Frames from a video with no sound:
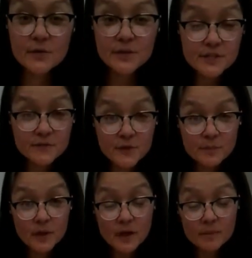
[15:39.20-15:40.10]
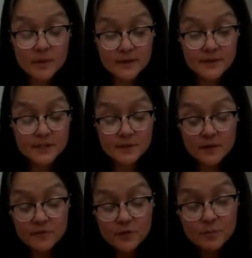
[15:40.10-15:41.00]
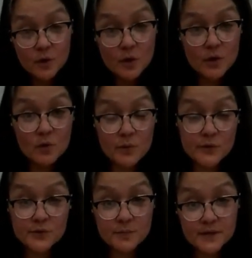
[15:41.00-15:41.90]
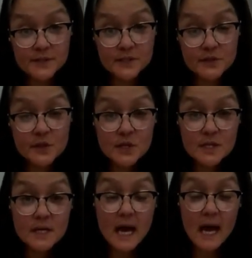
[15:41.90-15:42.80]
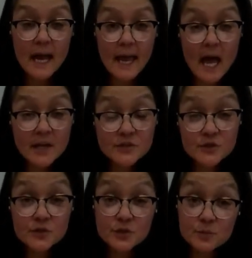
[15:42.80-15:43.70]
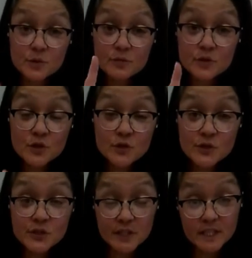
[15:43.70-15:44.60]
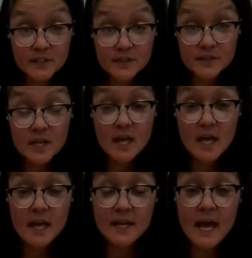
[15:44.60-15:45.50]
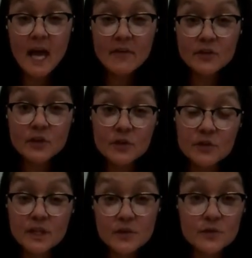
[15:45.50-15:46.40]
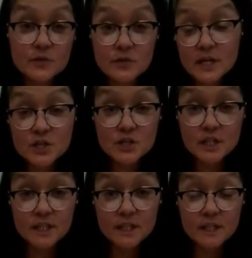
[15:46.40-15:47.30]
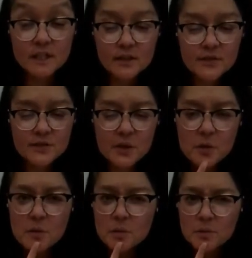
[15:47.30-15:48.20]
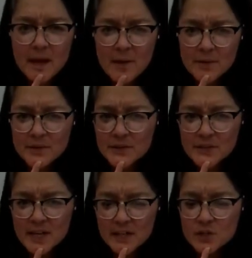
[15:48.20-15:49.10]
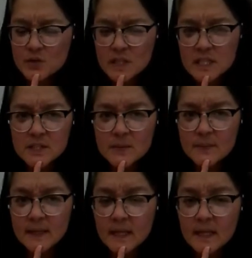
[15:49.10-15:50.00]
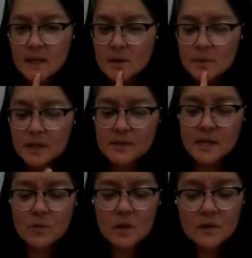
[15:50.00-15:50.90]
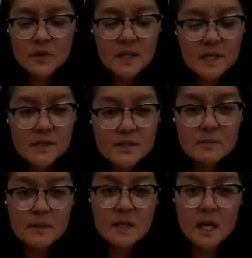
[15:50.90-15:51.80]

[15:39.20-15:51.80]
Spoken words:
this football goalpost puzzler, I asked you to move 2 sticks and have it go the other direction. So that one looks kind of tricky to me because I want this to be